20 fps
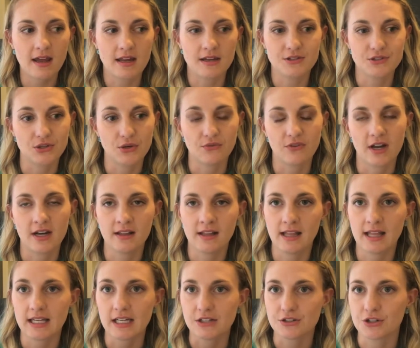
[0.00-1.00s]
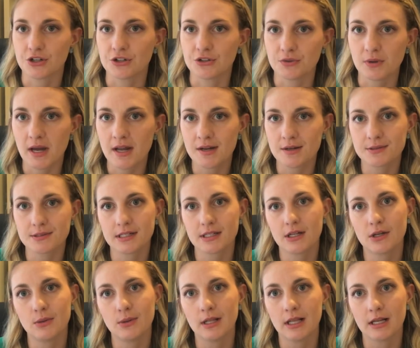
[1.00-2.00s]
And so finally I turned around. I was
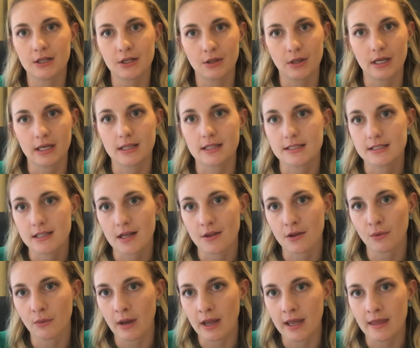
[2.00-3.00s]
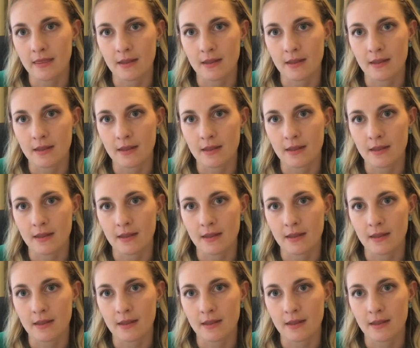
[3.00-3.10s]
like, oh well, I'll go this other way.